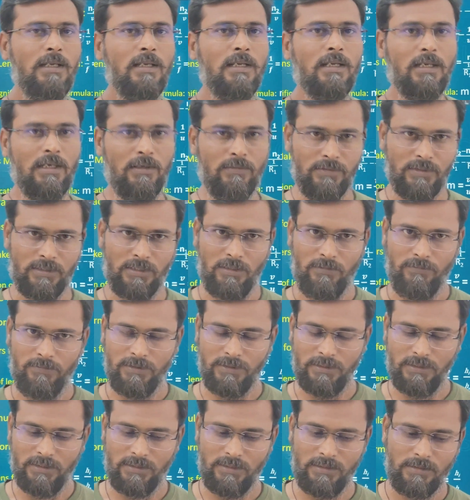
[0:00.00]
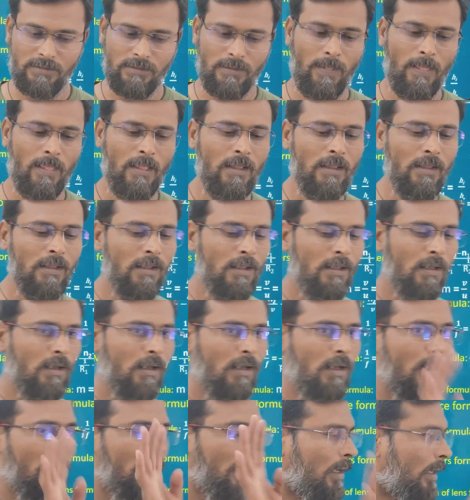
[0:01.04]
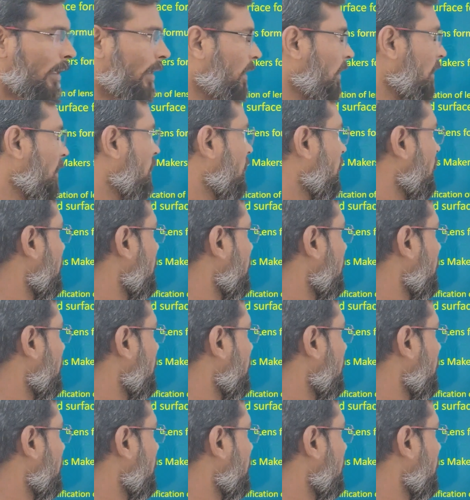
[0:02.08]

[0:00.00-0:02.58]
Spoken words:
curved surfaces. In this